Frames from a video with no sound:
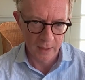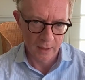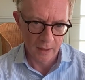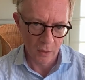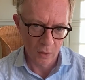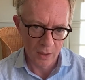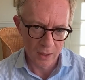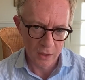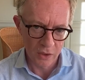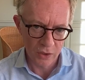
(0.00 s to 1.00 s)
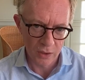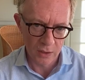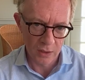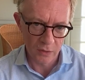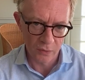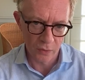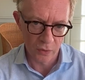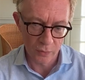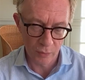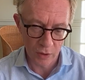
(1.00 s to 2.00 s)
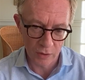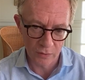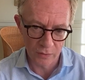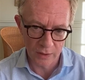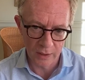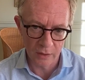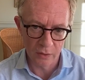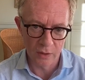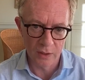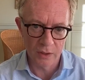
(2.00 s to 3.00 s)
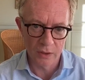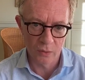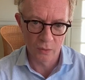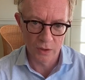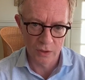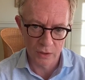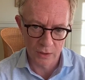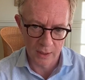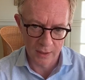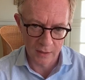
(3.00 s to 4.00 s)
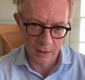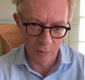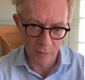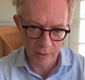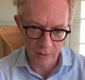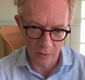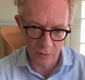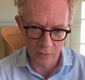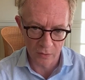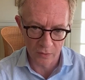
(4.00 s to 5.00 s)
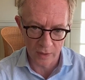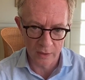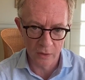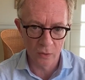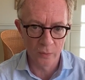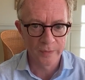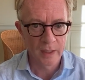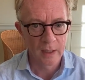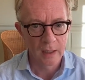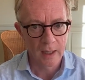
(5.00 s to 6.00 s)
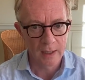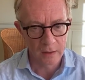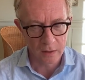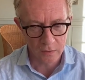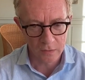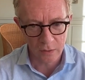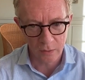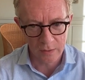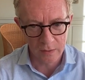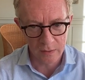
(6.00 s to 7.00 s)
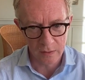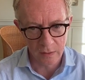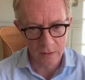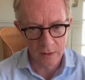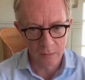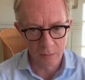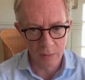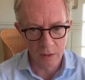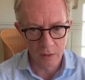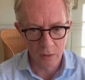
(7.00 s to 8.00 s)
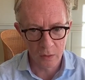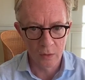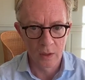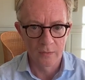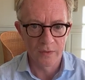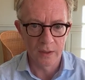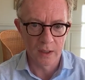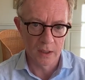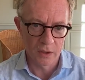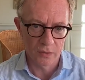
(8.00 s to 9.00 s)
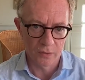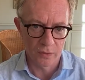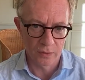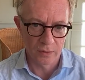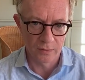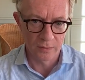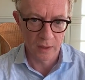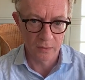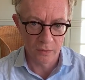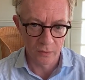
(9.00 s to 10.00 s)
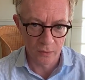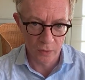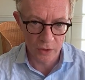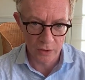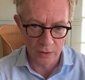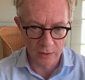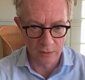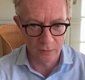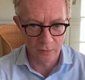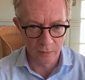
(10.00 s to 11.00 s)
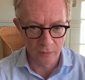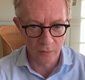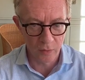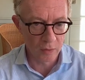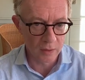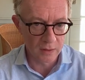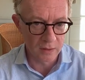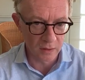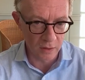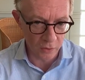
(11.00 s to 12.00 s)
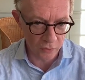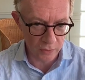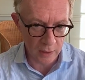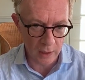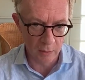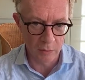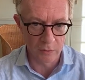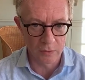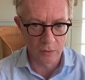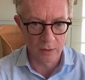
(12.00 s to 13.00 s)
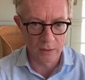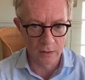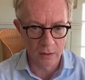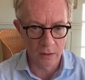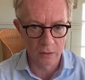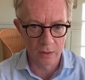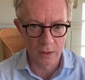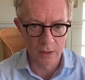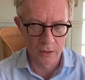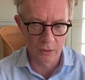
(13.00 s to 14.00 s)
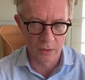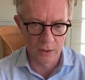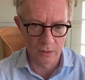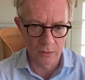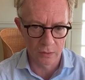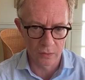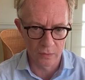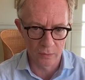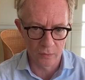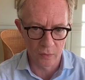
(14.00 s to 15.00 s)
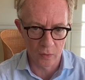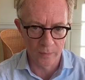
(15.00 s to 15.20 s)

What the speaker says: Now, age is, of course, part of the calculation, which has an impact on the value. And the consequences are that below the age of 35, unfortunately, FIB4 is not reliable. So at the younger age, you cannot use FIB4.